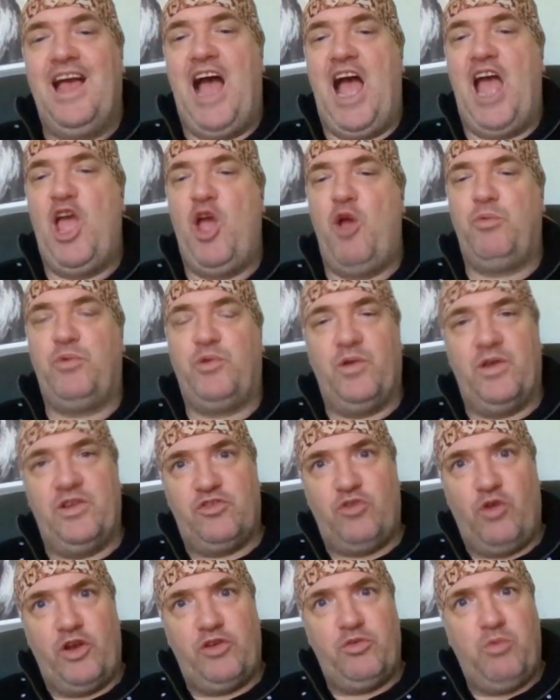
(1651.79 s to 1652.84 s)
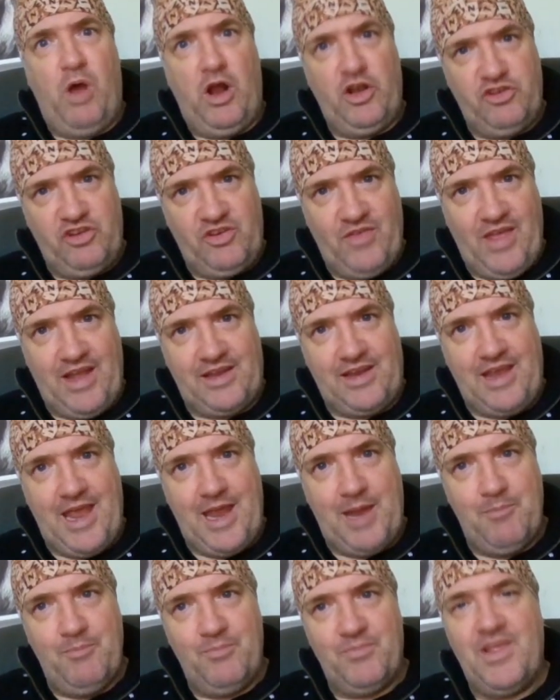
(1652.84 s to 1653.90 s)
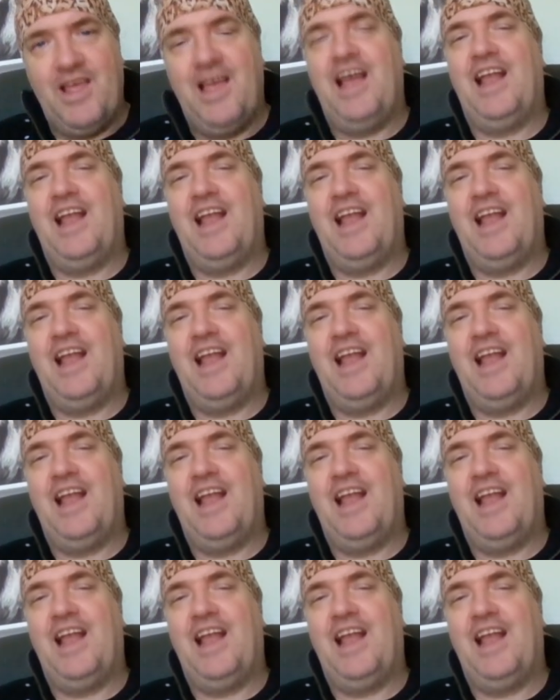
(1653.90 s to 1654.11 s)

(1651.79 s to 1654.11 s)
I hope you enjoyed watching that game.